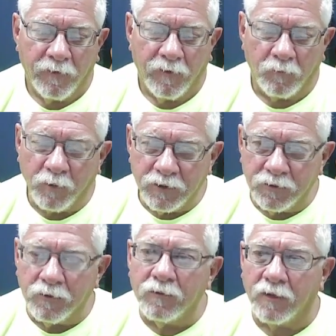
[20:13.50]
When
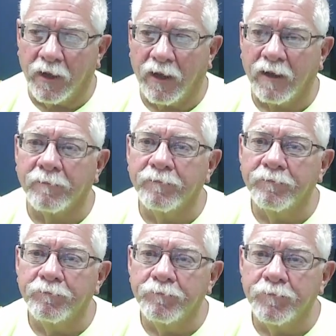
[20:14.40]
you do that,
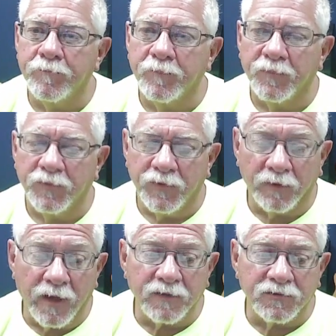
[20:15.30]
the
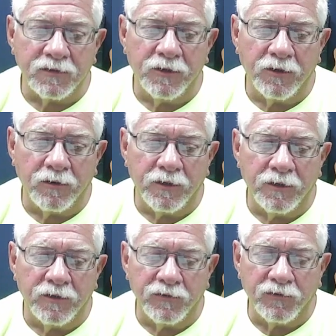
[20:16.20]
lesson here
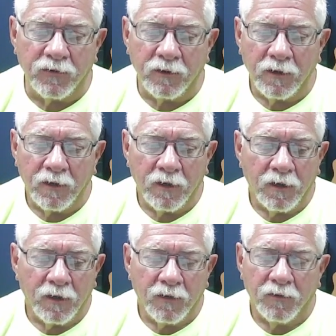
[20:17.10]
is
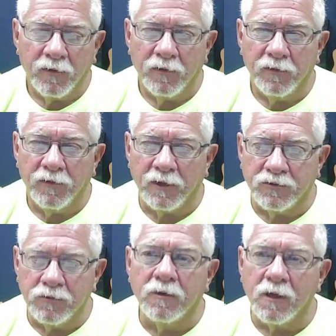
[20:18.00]

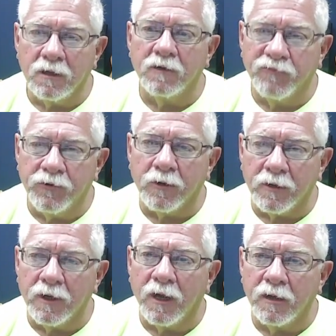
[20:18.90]
that you can
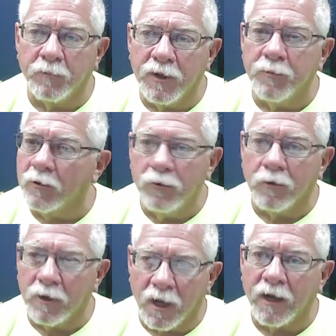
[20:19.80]
infuriate people who
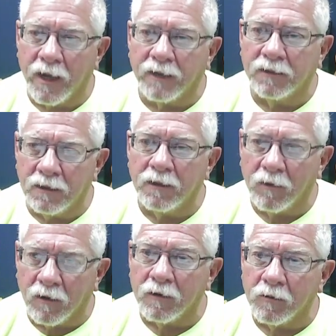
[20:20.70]
are not acting
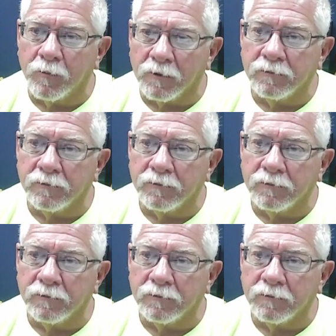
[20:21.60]
honorably.